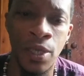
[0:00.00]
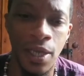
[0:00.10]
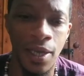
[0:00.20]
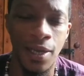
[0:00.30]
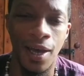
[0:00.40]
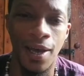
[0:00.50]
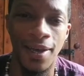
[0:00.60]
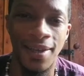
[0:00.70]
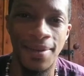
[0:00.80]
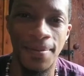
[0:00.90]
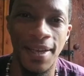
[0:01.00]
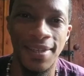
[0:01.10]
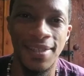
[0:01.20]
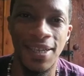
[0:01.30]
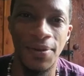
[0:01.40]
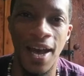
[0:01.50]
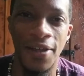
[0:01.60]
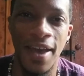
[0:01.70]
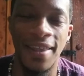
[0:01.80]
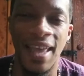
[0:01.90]
and see how
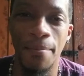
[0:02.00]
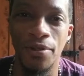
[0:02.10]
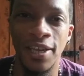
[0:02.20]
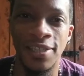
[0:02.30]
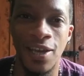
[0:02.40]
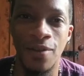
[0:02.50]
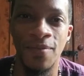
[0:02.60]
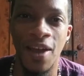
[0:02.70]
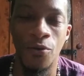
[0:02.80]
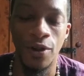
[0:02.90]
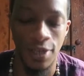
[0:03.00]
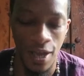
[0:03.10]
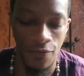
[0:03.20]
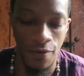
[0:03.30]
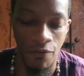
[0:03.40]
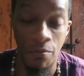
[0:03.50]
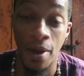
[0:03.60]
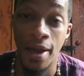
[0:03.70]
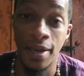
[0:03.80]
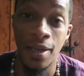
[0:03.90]
that plays out and that works out for
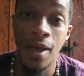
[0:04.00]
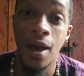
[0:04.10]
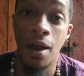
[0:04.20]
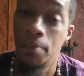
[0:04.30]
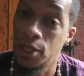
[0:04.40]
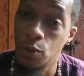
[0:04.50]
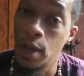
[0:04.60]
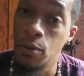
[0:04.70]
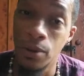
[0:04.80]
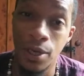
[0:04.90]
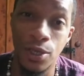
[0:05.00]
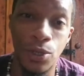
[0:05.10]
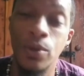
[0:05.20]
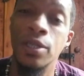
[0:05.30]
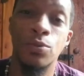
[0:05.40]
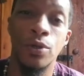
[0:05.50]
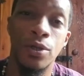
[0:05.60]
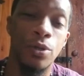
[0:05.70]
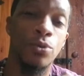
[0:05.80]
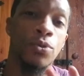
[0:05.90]
everybody. But the way we're going to do it is we're going
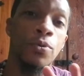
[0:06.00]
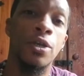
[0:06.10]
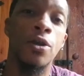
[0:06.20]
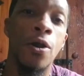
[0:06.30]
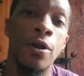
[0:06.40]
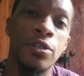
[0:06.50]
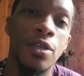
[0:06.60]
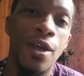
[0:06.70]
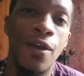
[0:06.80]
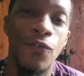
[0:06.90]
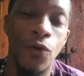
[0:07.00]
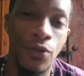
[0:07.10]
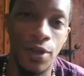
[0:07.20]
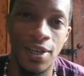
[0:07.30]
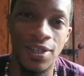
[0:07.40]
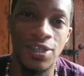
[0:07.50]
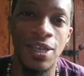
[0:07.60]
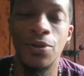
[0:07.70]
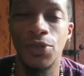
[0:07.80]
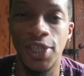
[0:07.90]
to do 3 cards for the
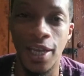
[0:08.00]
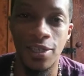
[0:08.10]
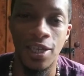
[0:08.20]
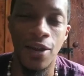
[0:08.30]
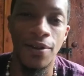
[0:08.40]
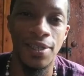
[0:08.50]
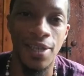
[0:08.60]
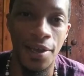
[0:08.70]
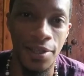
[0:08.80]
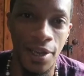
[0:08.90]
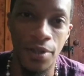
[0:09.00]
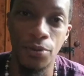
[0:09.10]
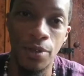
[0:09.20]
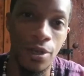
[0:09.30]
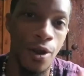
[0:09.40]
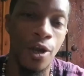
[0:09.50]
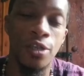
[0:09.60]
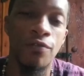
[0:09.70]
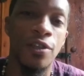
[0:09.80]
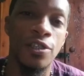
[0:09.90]
single Sagittarius out there, 3 cards
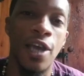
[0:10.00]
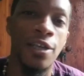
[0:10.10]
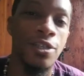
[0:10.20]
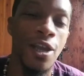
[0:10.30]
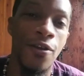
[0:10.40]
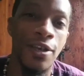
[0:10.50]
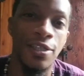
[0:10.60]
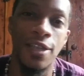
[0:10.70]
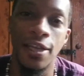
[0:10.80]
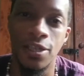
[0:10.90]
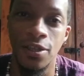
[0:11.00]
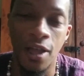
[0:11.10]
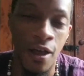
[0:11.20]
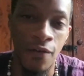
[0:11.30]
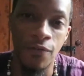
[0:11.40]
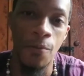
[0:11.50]
for the Sagittarius that's in love